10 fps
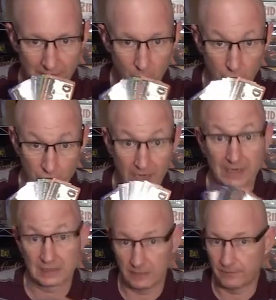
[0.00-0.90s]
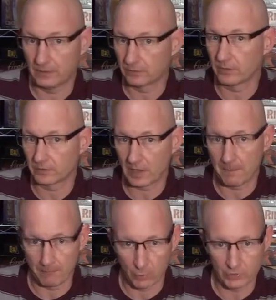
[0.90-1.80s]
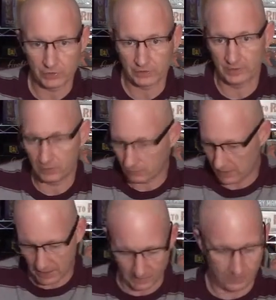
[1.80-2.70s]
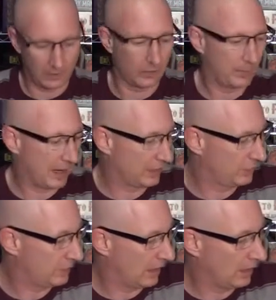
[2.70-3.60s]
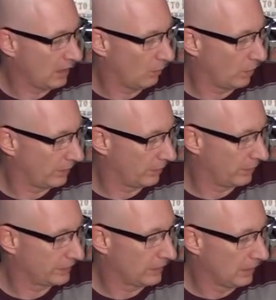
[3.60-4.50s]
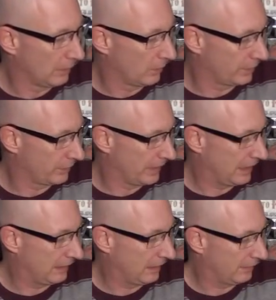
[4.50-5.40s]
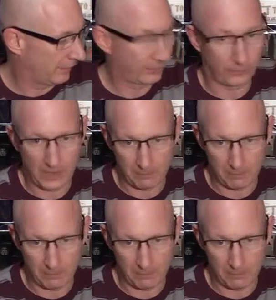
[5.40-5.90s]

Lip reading: and we'll check and see if these are the same merchants that you get in the other package. You get 1 orange, 1 green, and 3